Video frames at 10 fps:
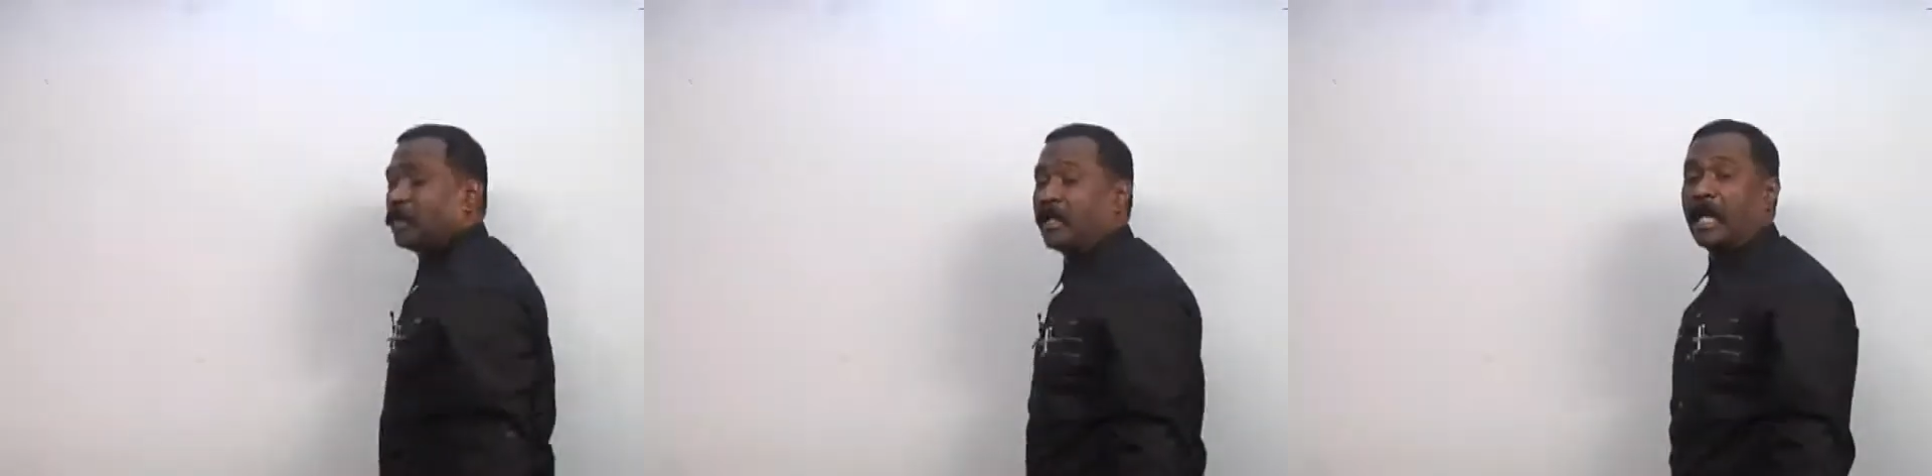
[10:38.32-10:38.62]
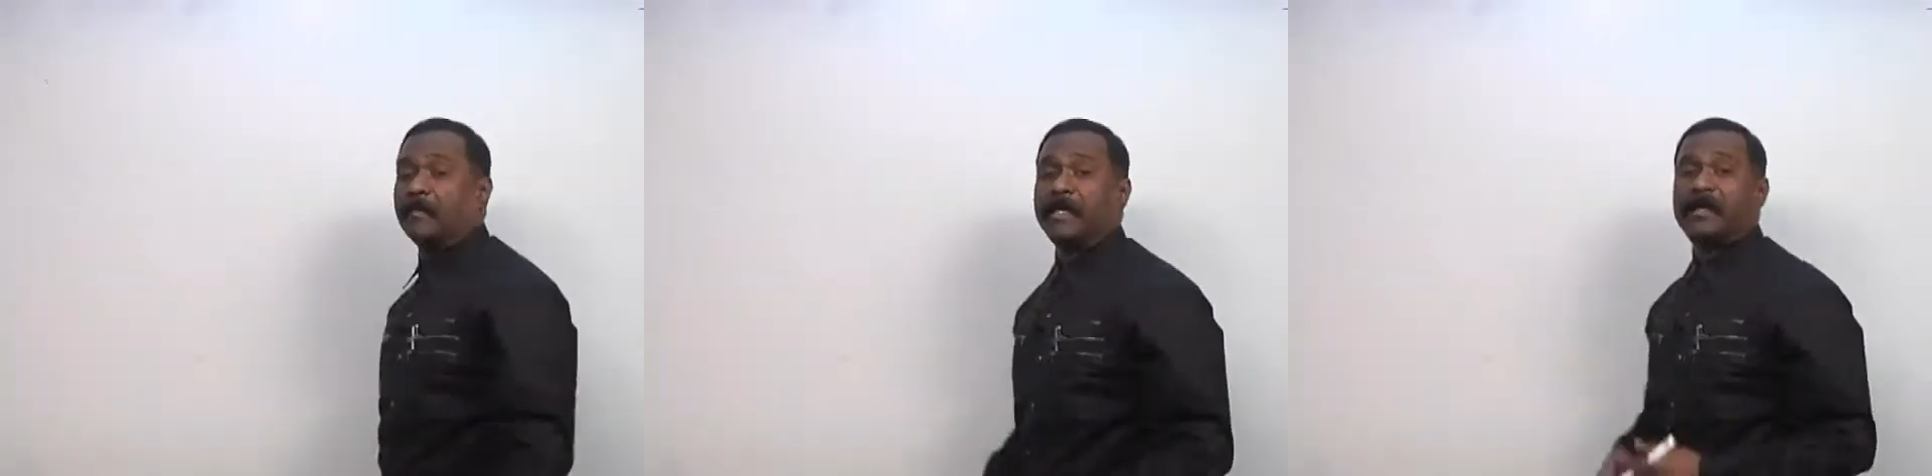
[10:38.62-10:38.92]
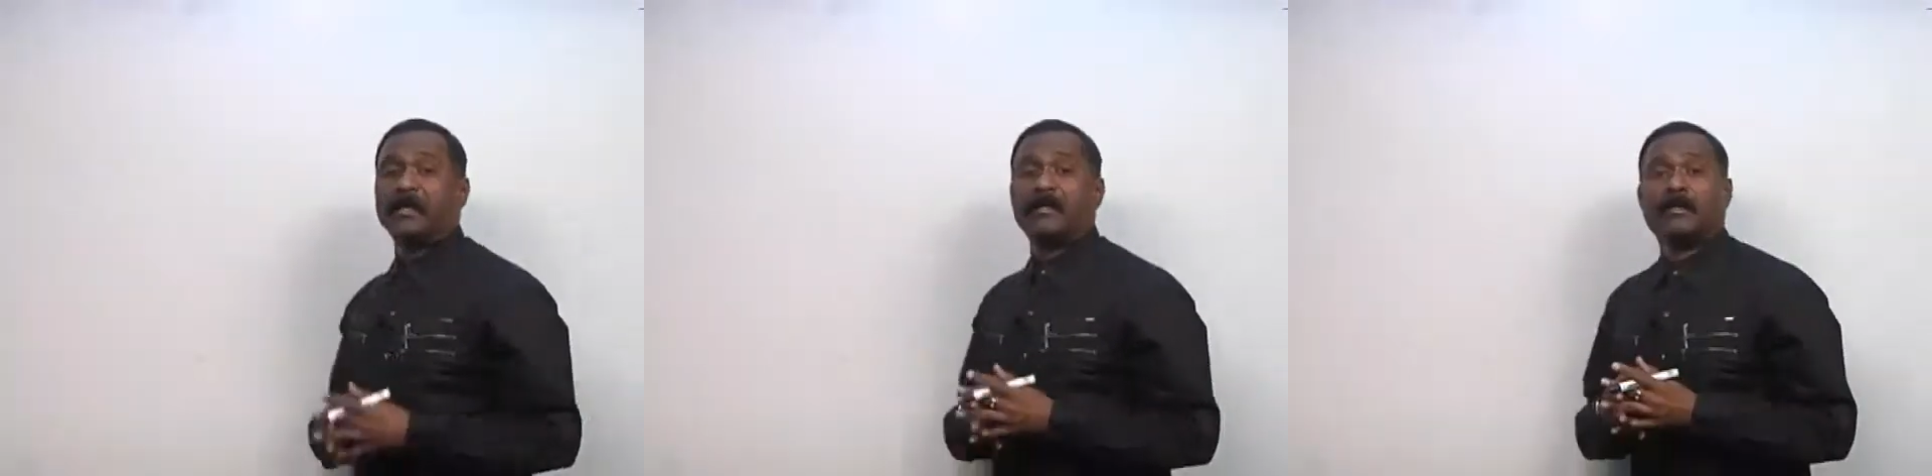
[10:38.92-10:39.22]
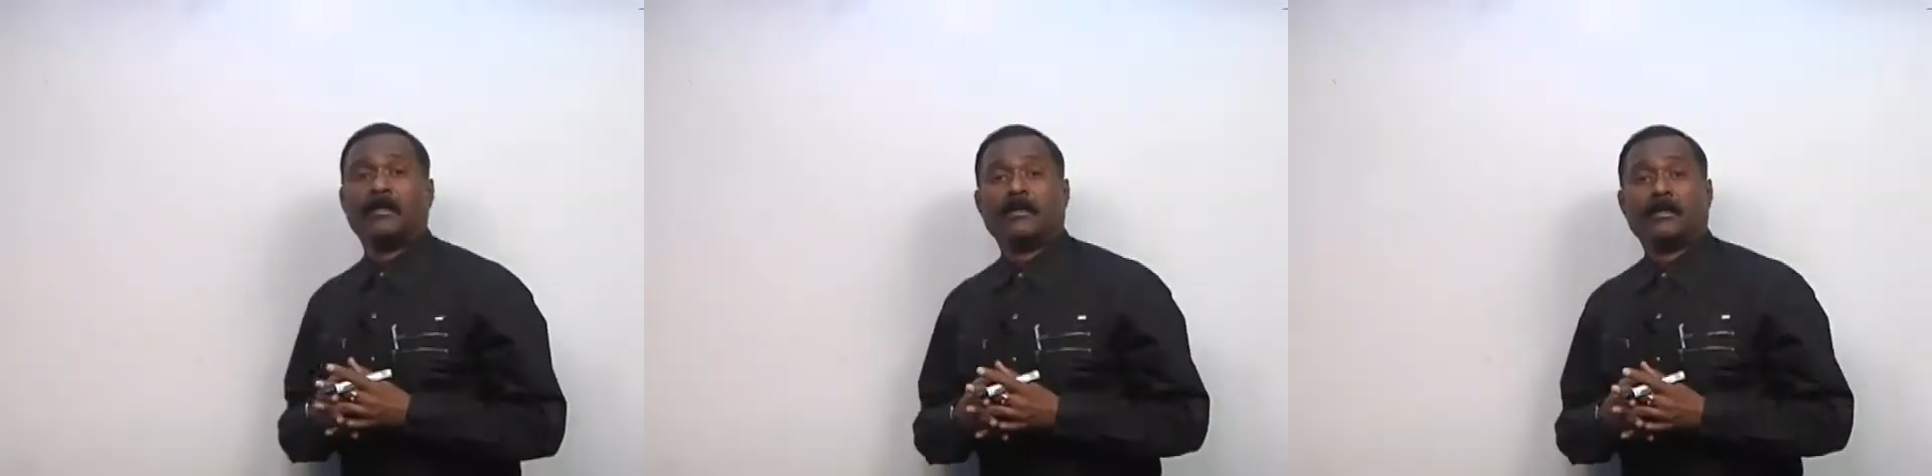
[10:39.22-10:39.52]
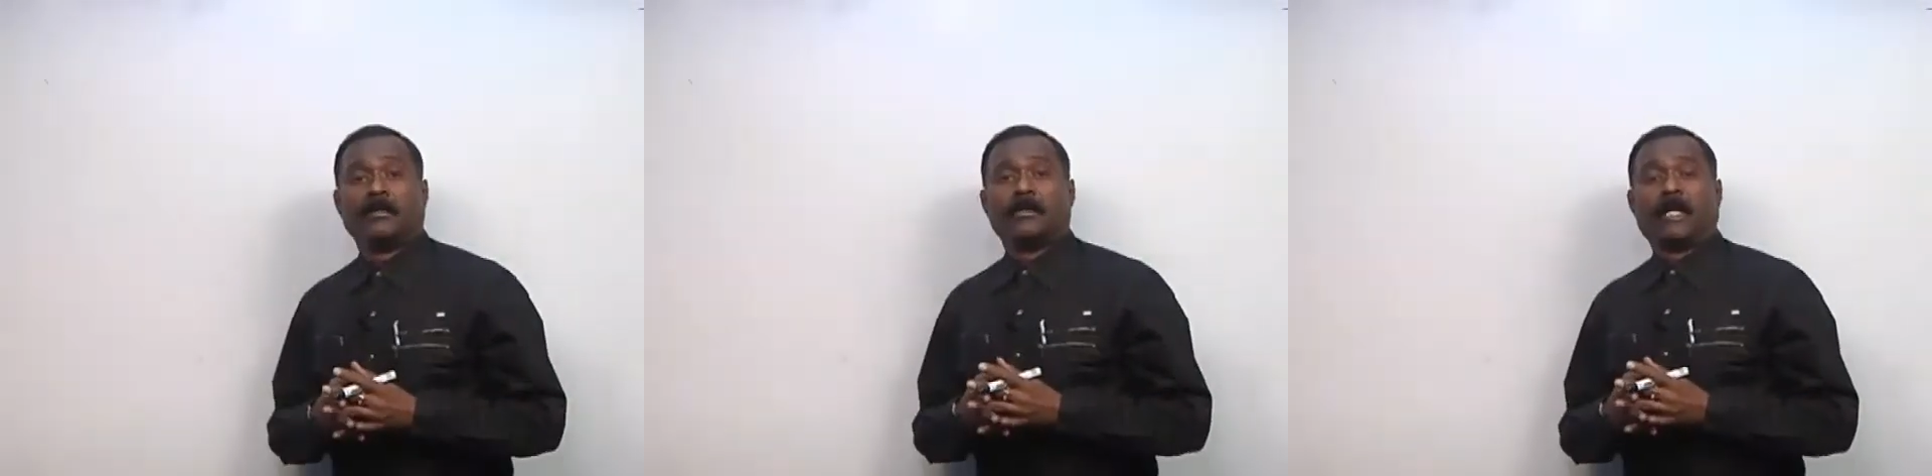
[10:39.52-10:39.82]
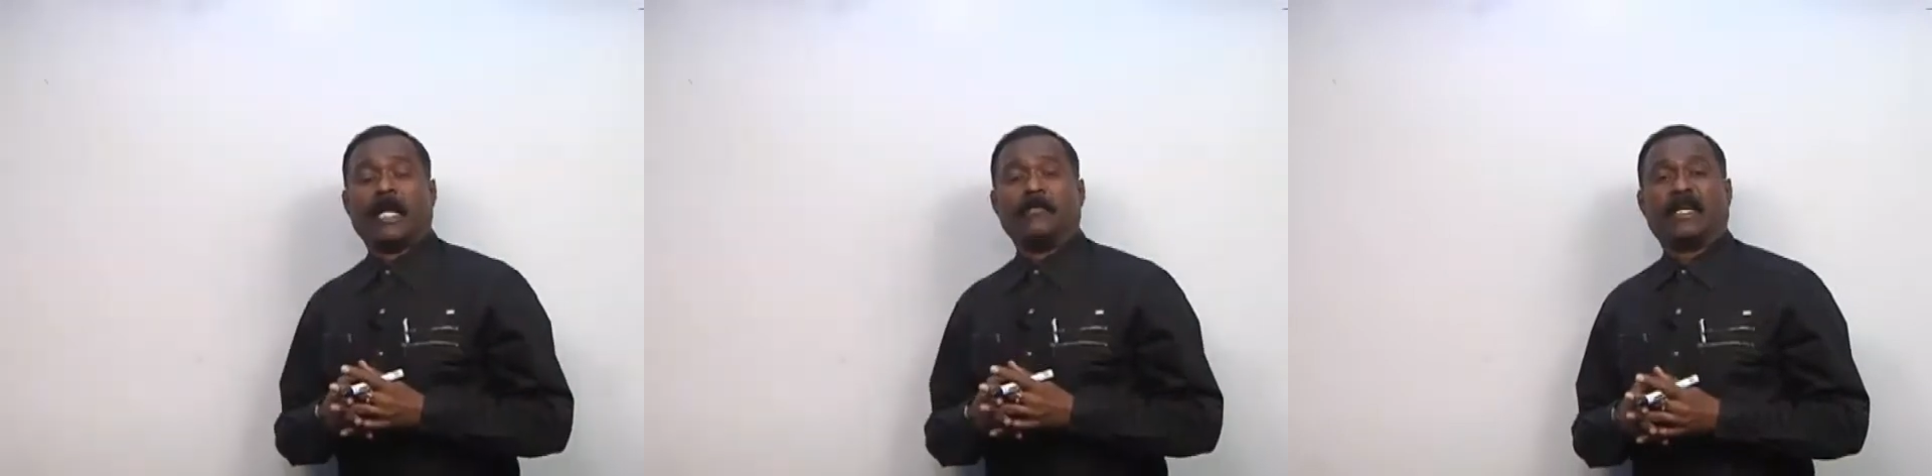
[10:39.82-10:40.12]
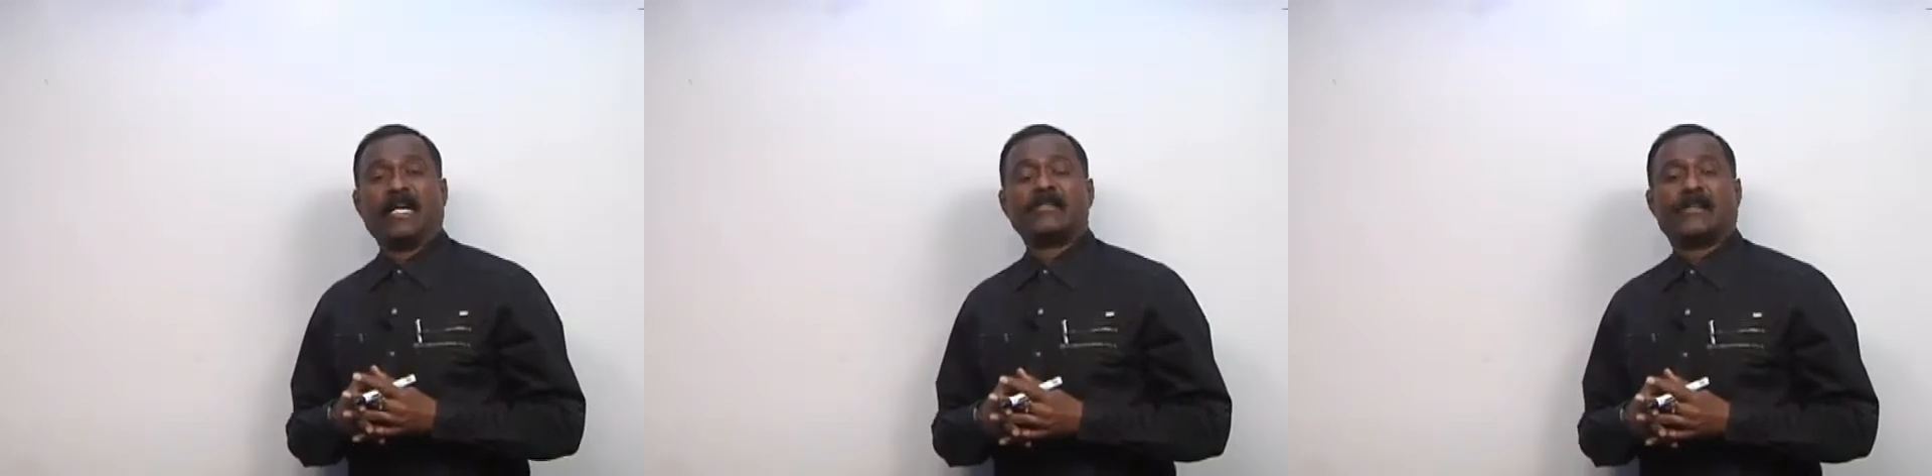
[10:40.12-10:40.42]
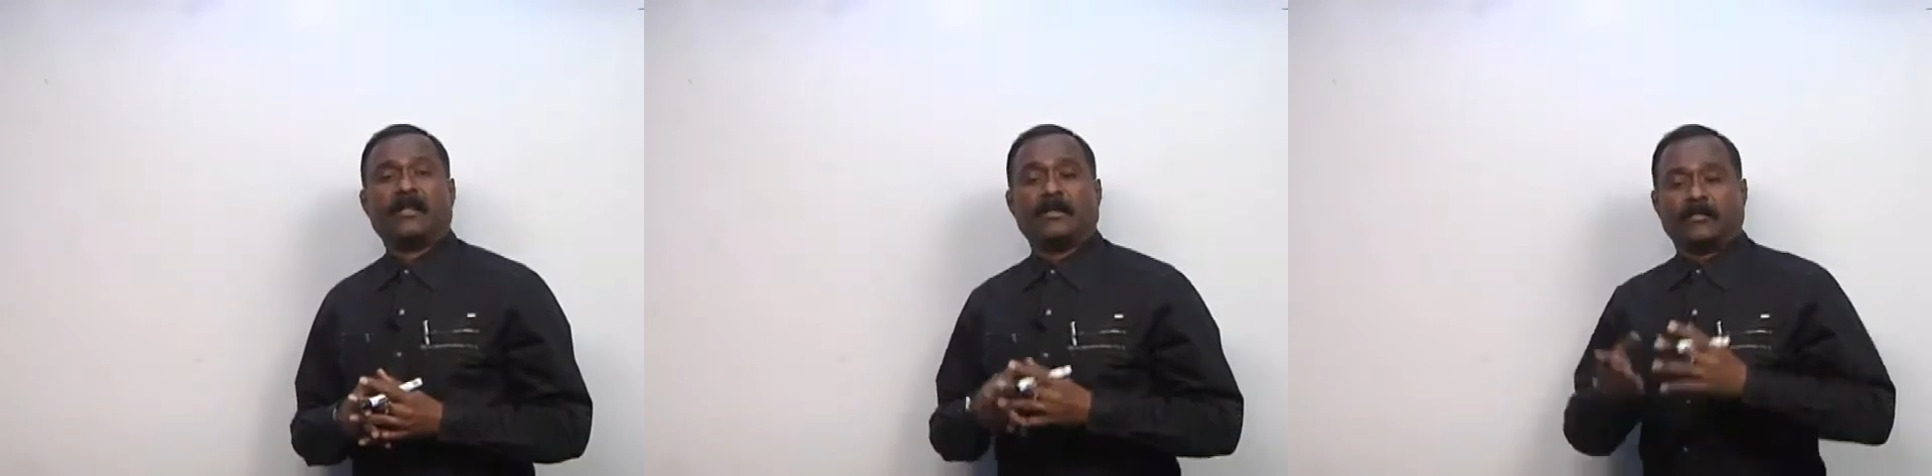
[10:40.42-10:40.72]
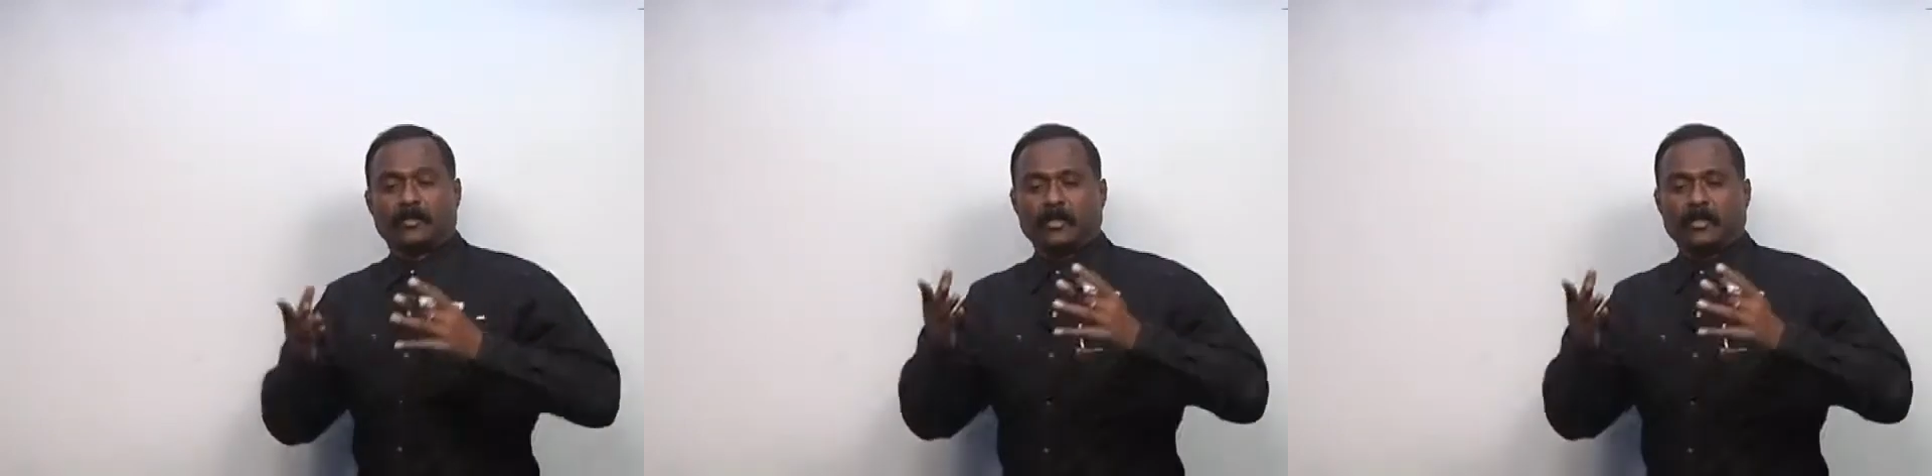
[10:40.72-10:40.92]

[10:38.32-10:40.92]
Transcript: can be considered